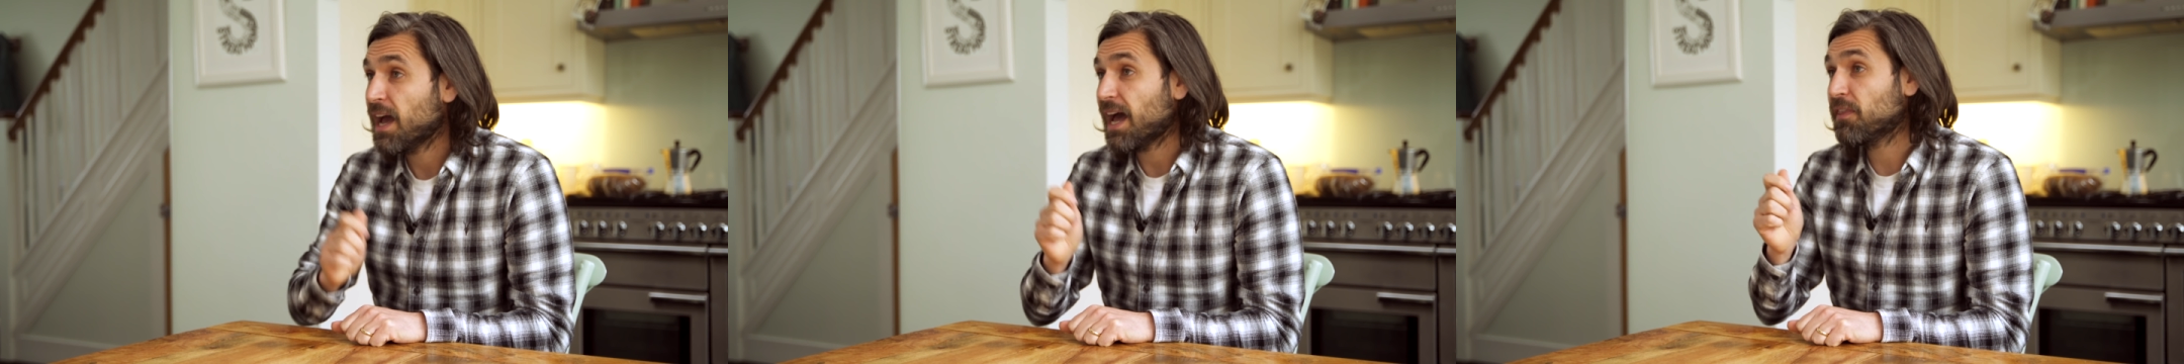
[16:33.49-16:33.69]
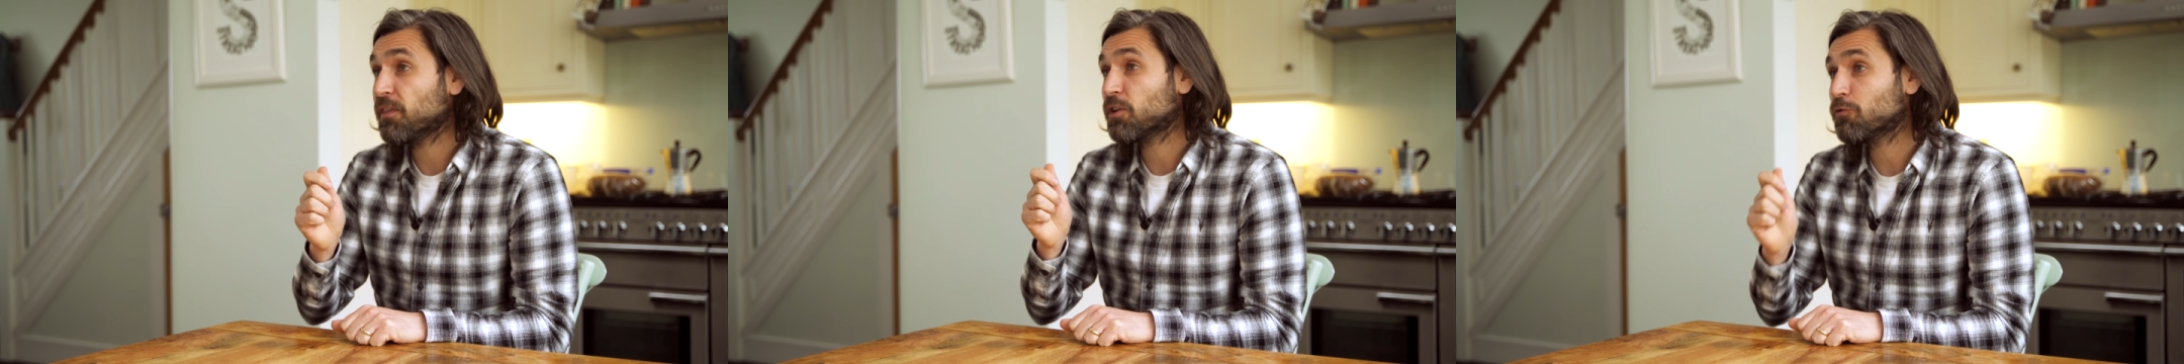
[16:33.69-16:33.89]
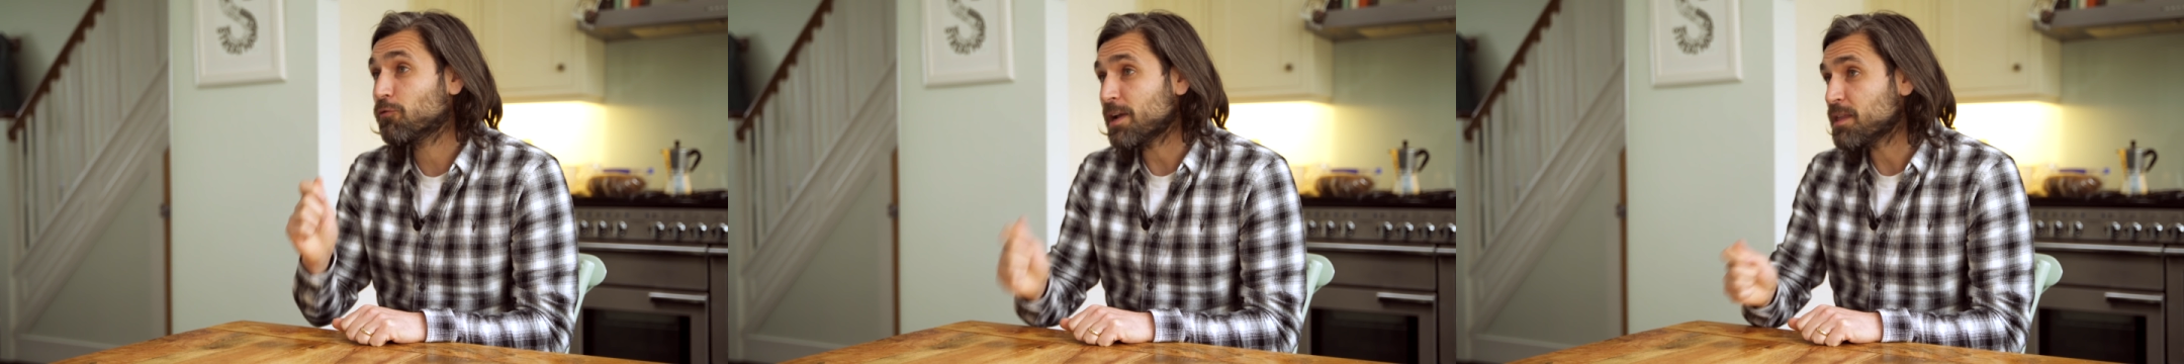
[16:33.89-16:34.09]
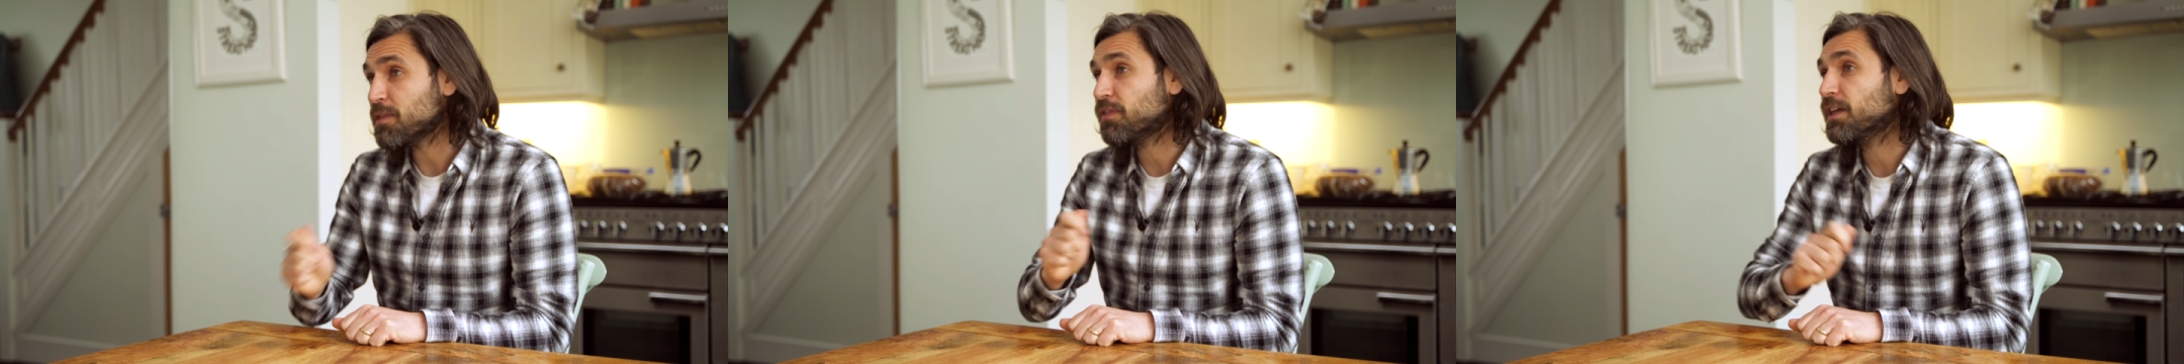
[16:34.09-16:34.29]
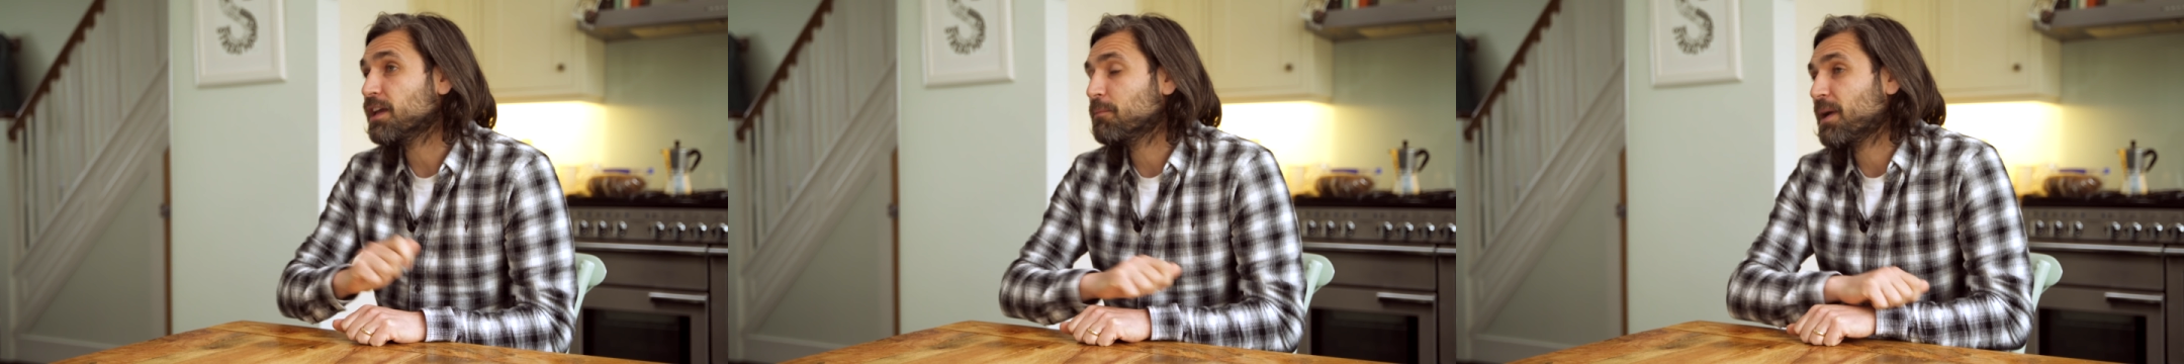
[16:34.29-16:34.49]
And the great
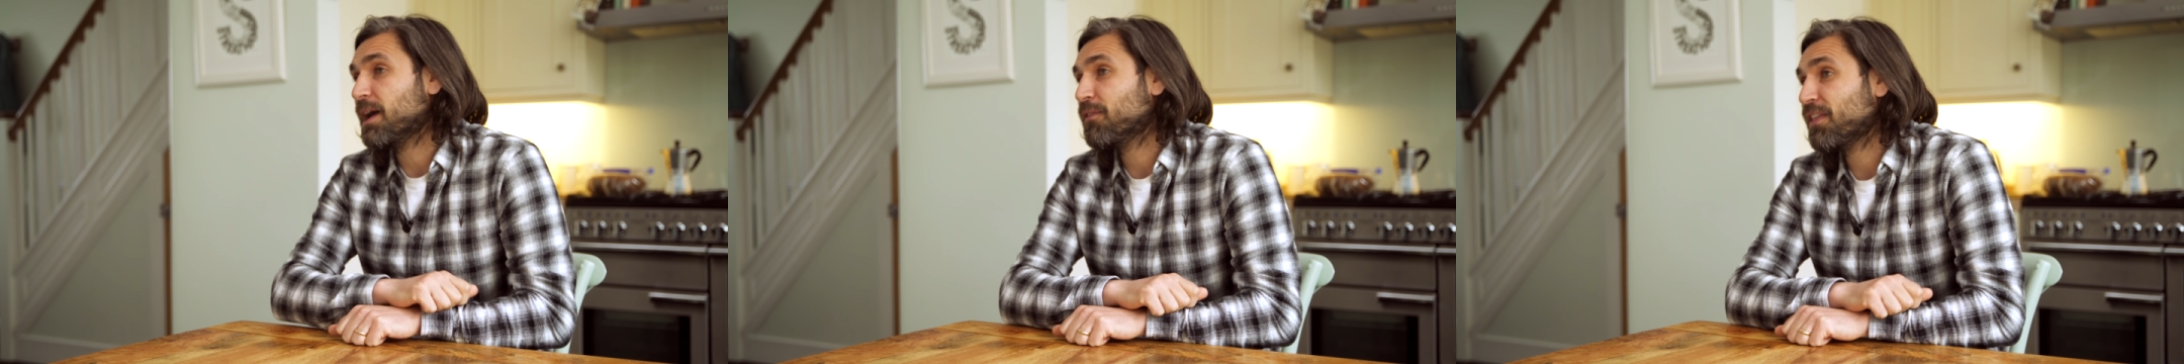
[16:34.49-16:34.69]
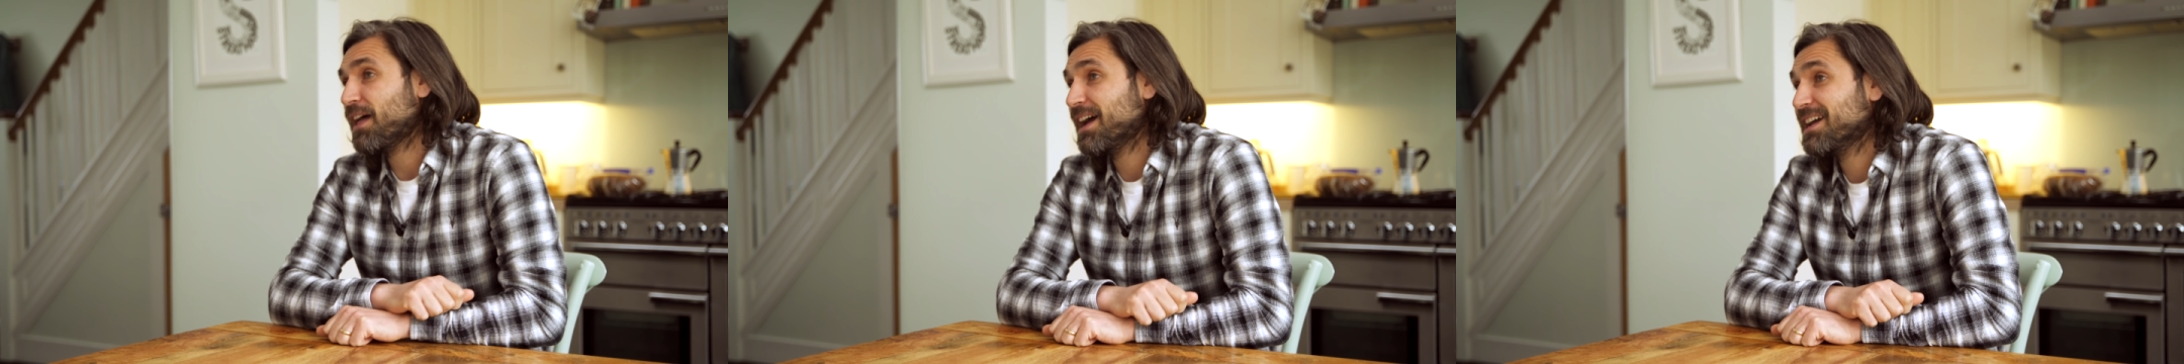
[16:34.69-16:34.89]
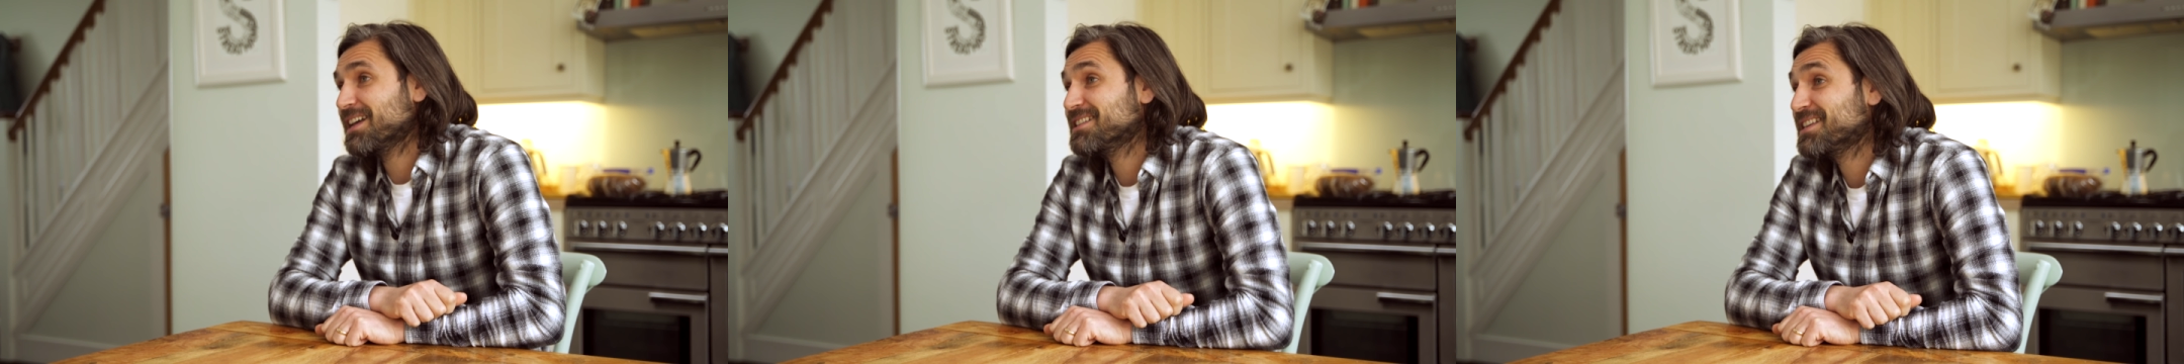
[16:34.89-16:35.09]
thing about that